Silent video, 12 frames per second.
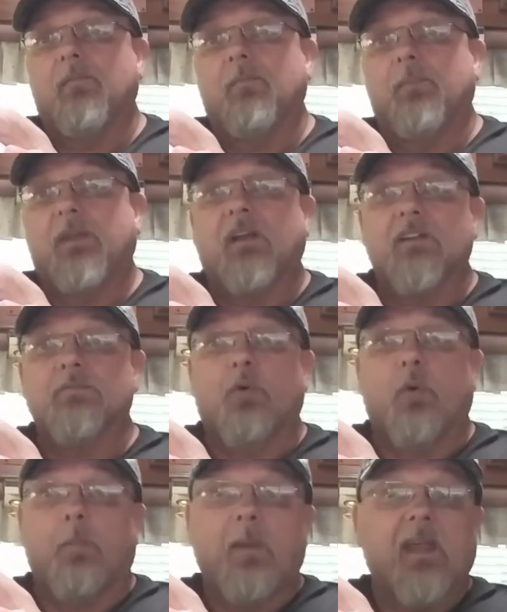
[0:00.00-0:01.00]
because
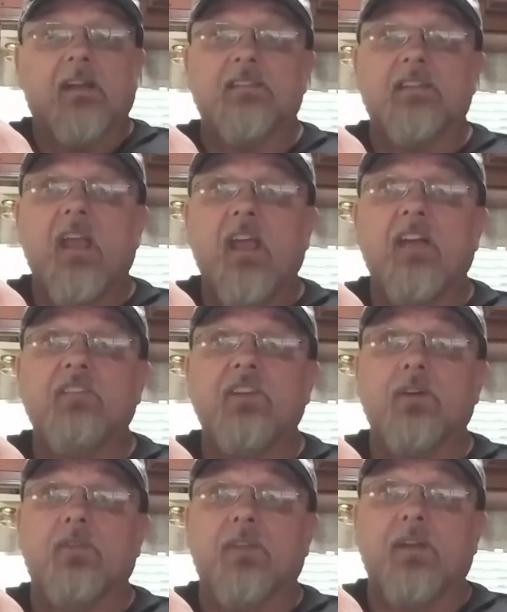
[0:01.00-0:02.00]
propane is
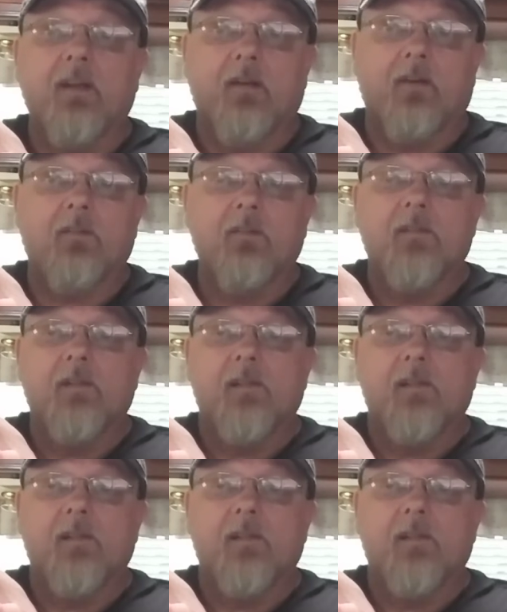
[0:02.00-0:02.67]
heavier than air,